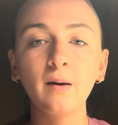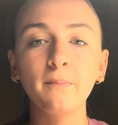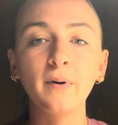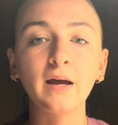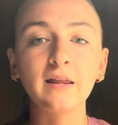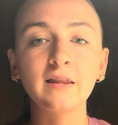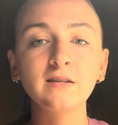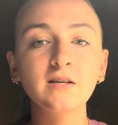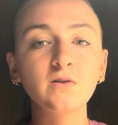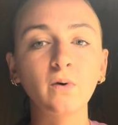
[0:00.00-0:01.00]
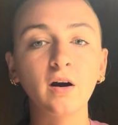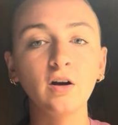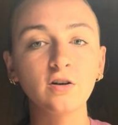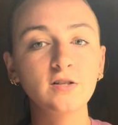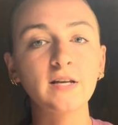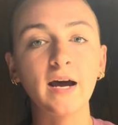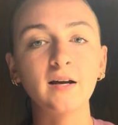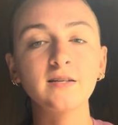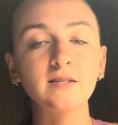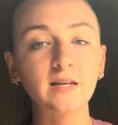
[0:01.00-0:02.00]
But this is where your
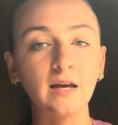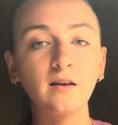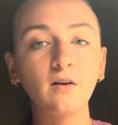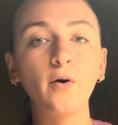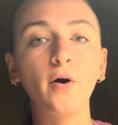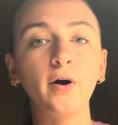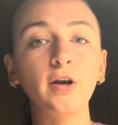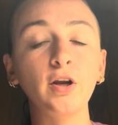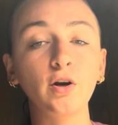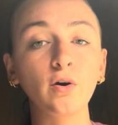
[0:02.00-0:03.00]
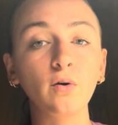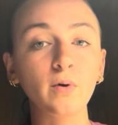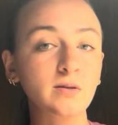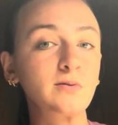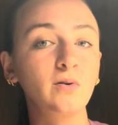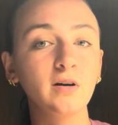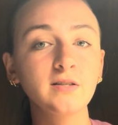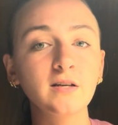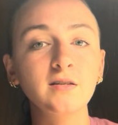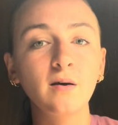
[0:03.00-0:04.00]
sacs sit on your respiratory
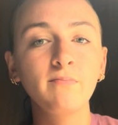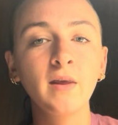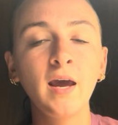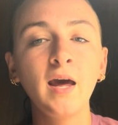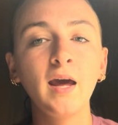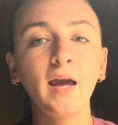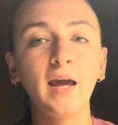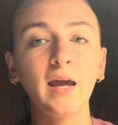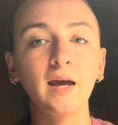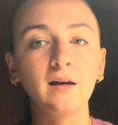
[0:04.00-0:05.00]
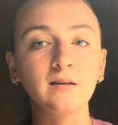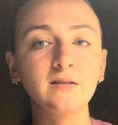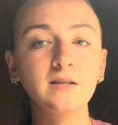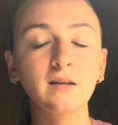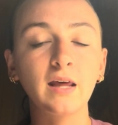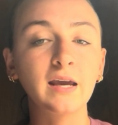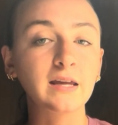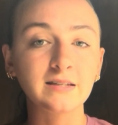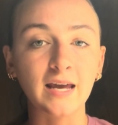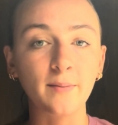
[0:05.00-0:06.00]
system and they
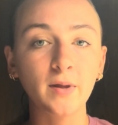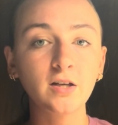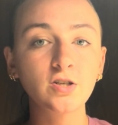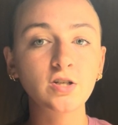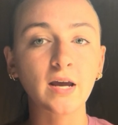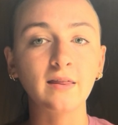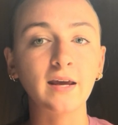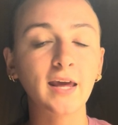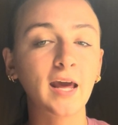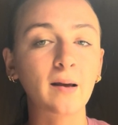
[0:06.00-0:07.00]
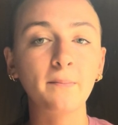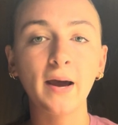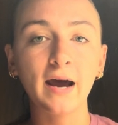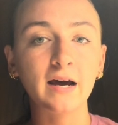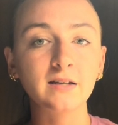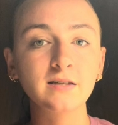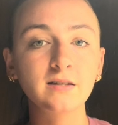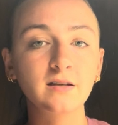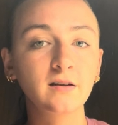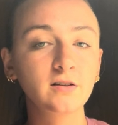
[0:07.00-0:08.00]
get damaged and they can't
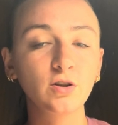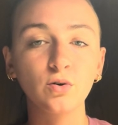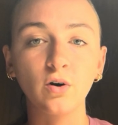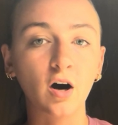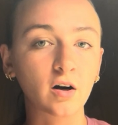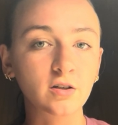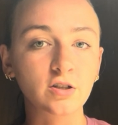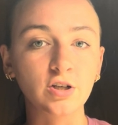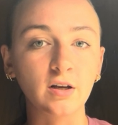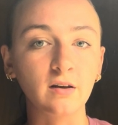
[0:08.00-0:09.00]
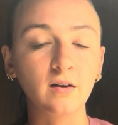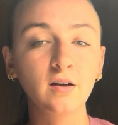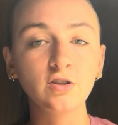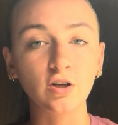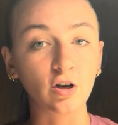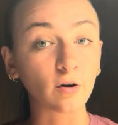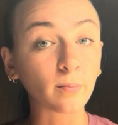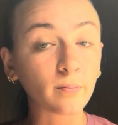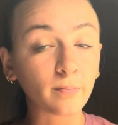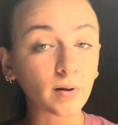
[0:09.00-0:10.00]
pass through oxygen to your
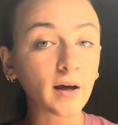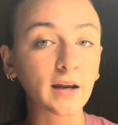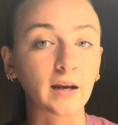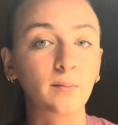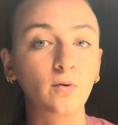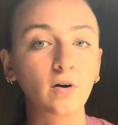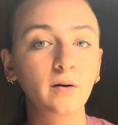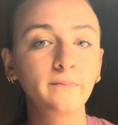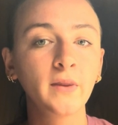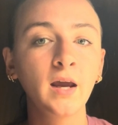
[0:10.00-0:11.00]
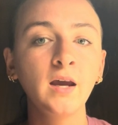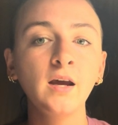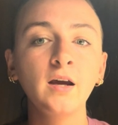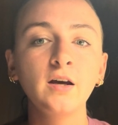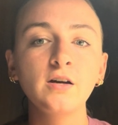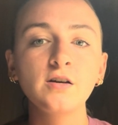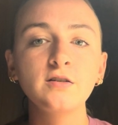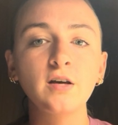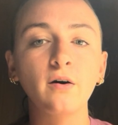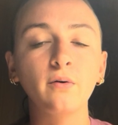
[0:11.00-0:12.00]
blood anymore.
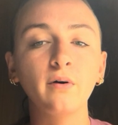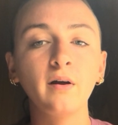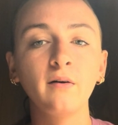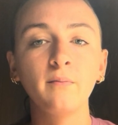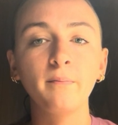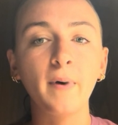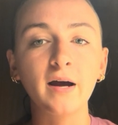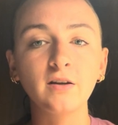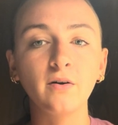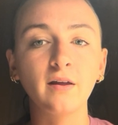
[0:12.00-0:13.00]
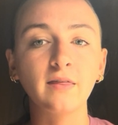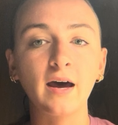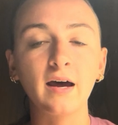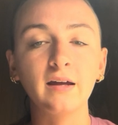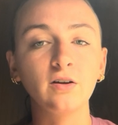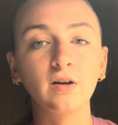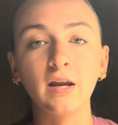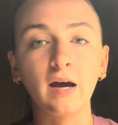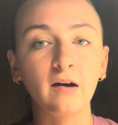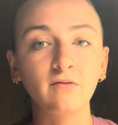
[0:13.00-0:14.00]
So by doing that, you could
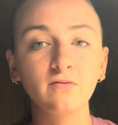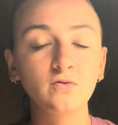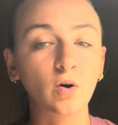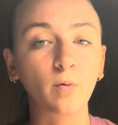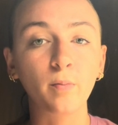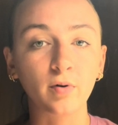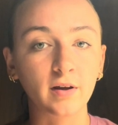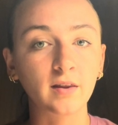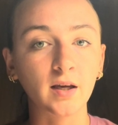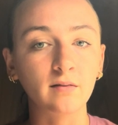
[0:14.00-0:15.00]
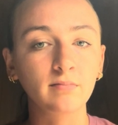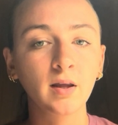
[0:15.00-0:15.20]
have trouble breathing.